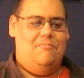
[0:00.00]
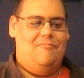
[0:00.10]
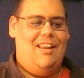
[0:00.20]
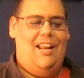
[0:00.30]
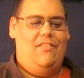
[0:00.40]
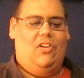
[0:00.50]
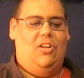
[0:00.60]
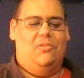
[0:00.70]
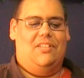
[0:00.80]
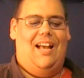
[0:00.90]
Not even
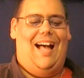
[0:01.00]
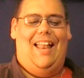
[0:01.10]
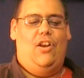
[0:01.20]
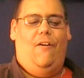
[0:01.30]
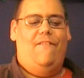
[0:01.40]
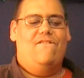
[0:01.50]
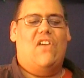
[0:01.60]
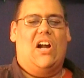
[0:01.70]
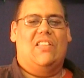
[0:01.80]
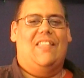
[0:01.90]
close to hot. No,
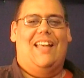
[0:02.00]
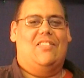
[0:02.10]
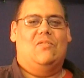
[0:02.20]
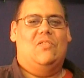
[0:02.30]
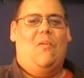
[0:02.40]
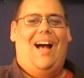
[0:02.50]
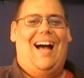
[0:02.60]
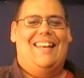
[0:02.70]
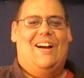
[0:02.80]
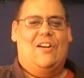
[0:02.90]
fuck that. There's no
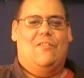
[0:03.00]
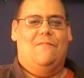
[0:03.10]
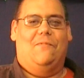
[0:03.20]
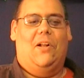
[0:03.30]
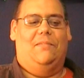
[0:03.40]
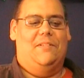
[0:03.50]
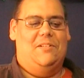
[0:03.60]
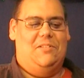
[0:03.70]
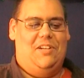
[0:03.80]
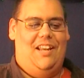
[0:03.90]
hot iron involved in
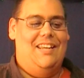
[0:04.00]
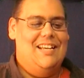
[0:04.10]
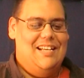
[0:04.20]
this shit.